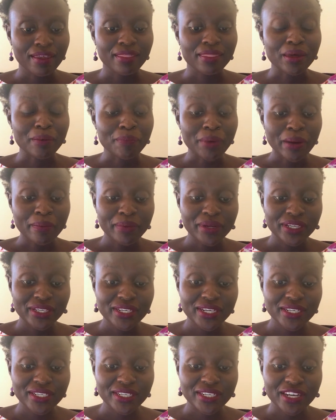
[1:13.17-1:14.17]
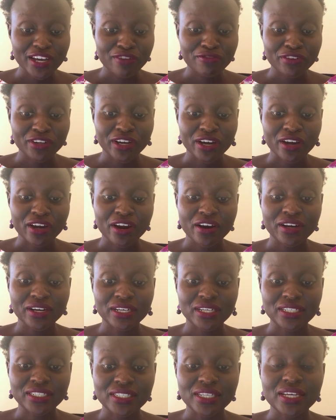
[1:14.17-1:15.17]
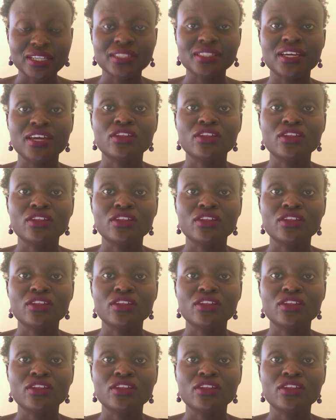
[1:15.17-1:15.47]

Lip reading: The public debt in Africa currently stands